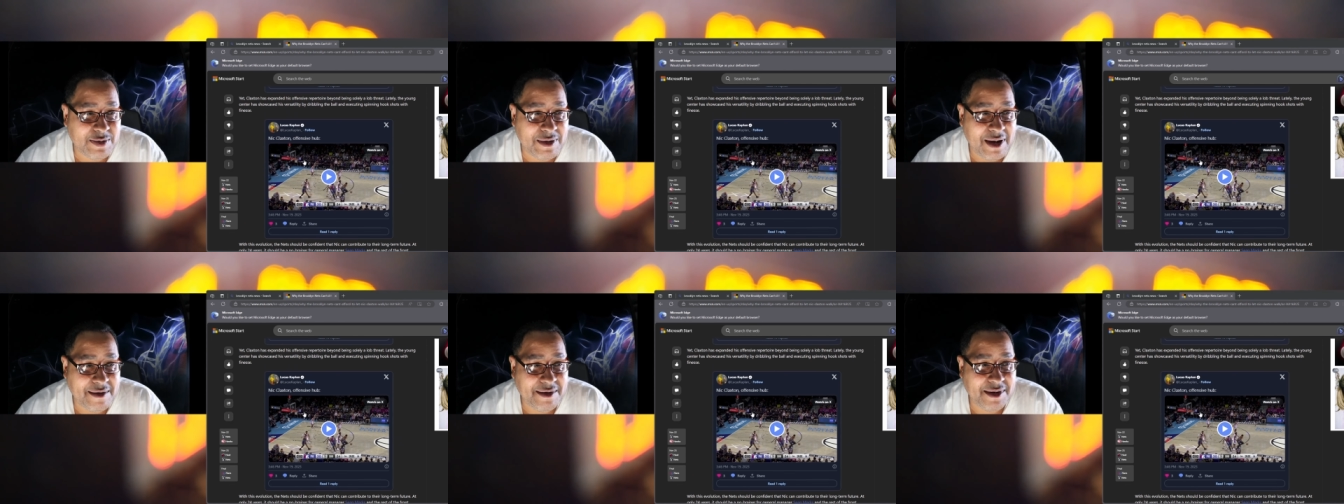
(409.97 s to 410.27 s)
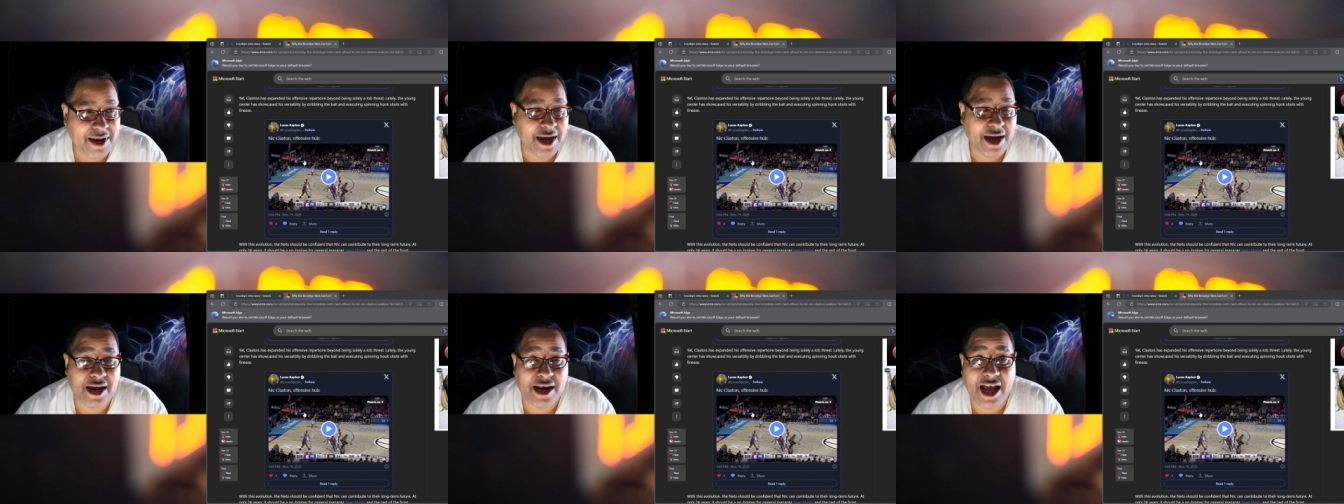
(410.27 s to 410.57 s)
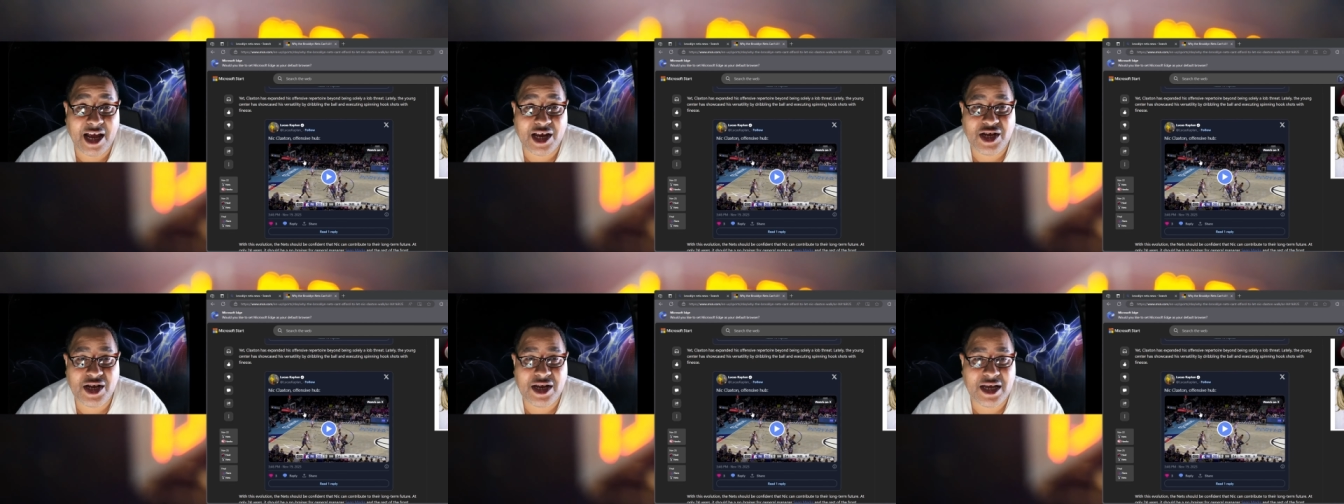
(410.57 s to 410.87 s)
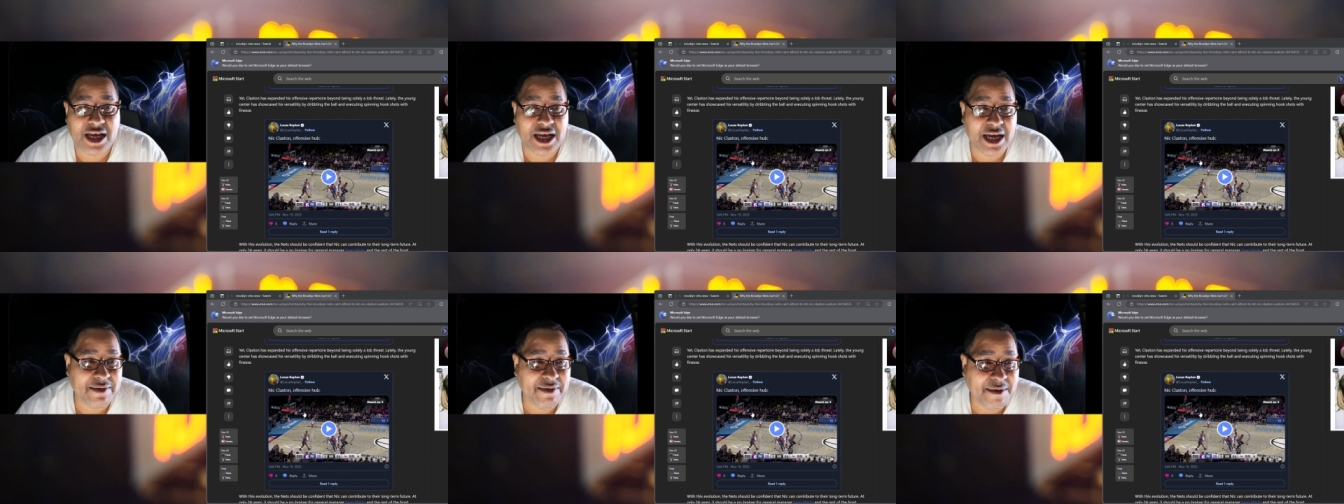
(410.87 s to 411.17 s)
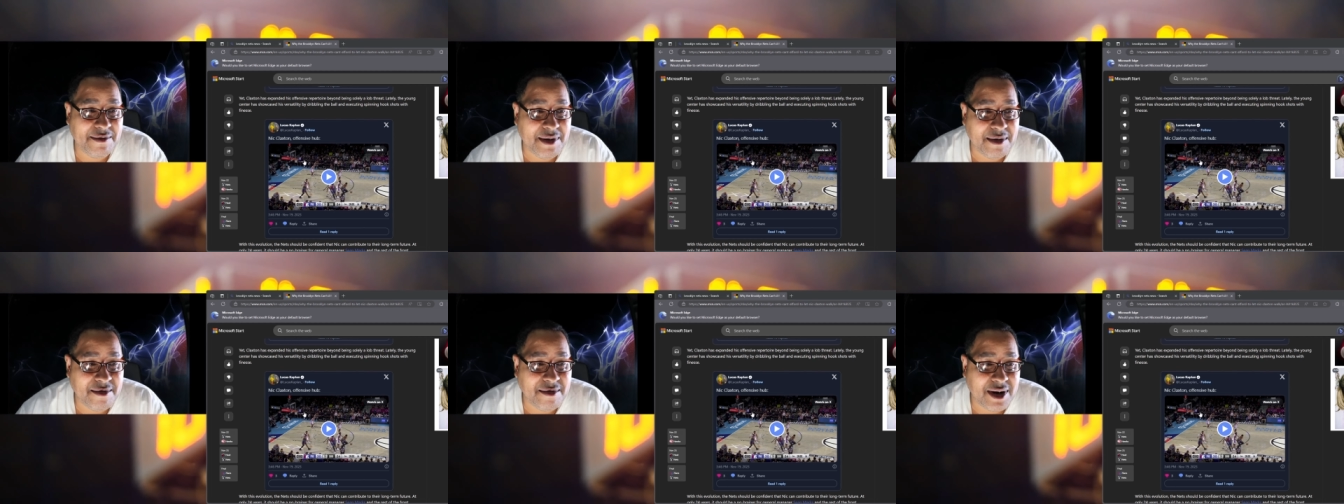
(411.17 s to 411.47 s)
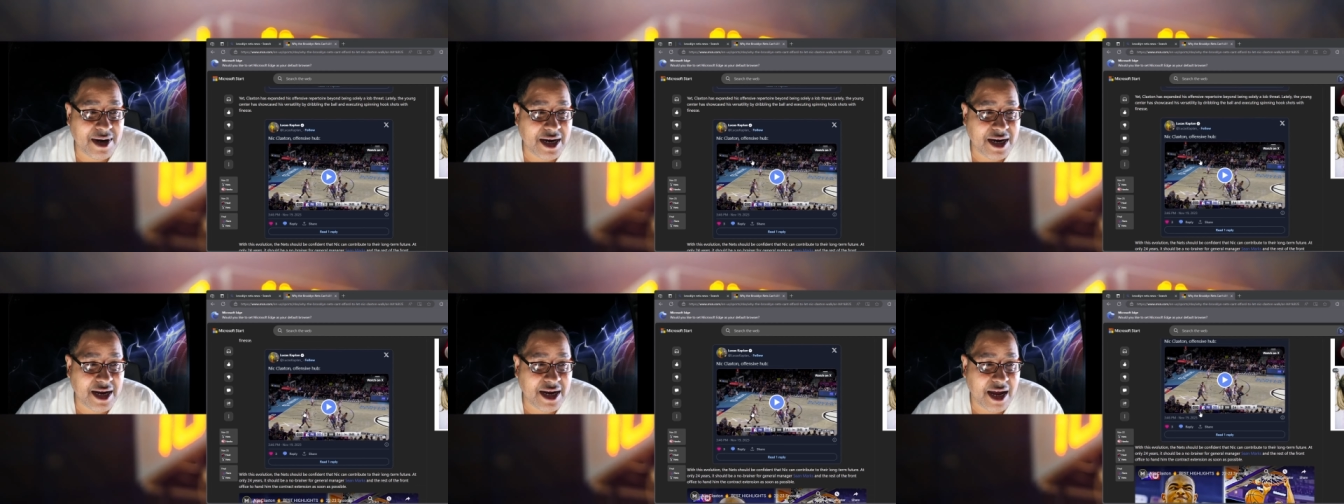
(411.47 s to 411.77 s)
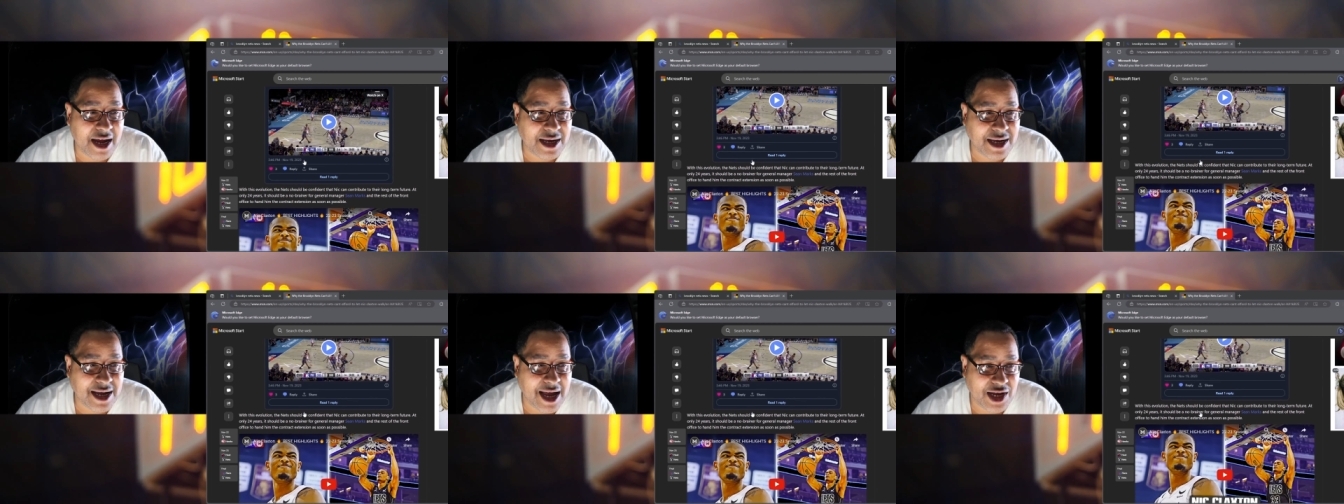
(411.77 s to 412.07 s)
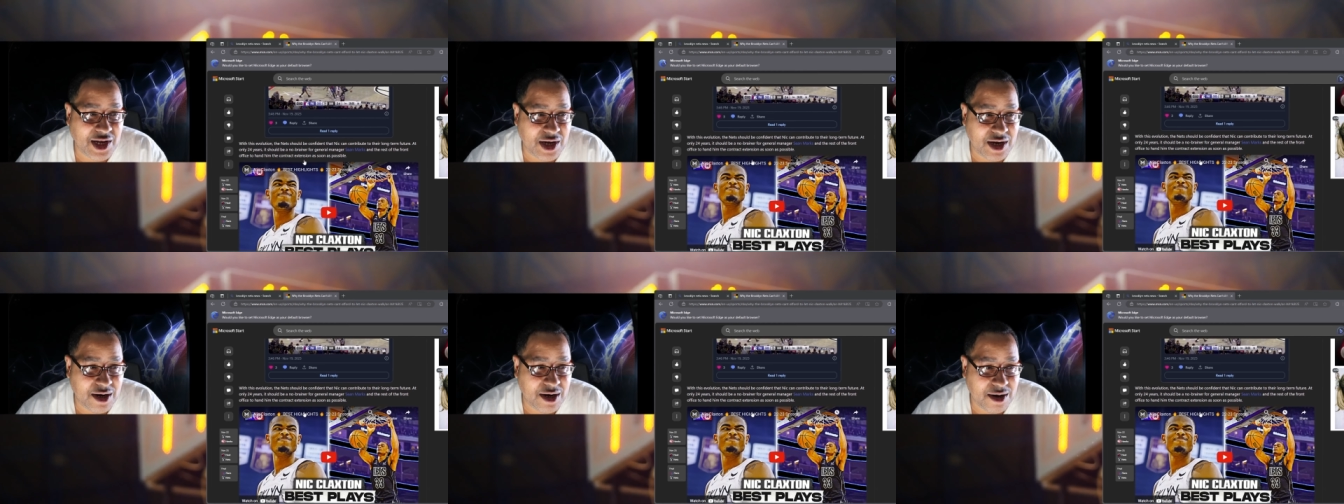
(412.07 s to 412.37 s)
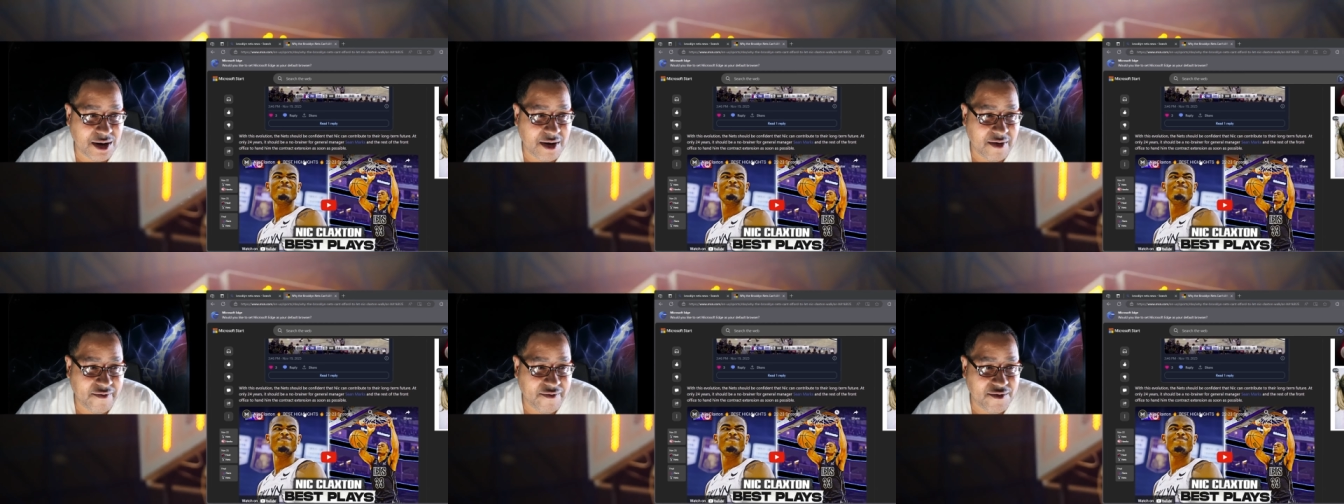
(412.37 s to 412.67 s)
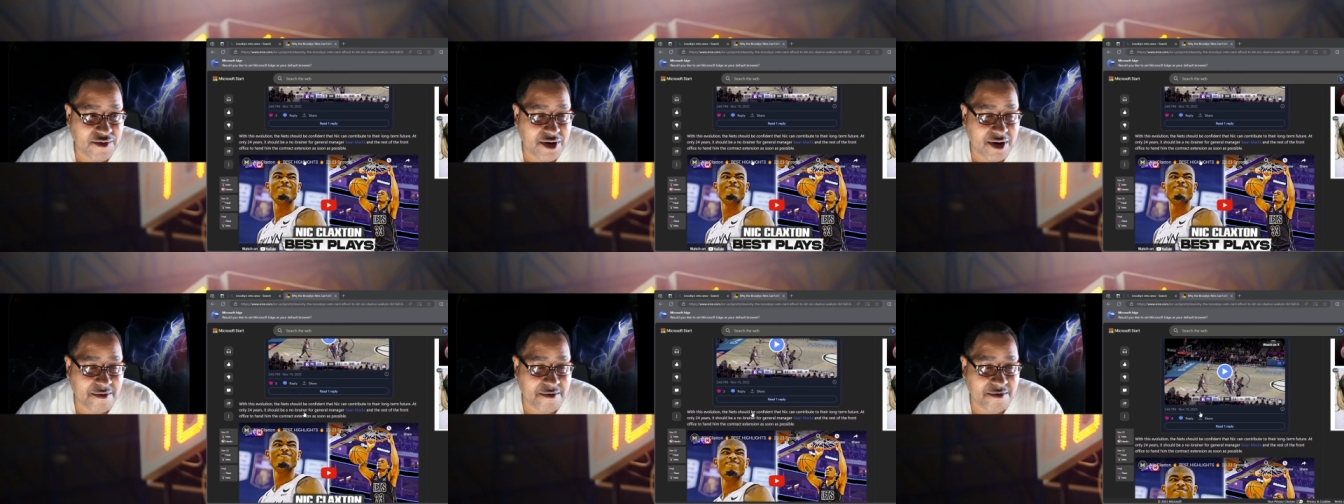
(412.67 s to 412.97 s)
Maybe they can actually give him the money that he's actually looking for.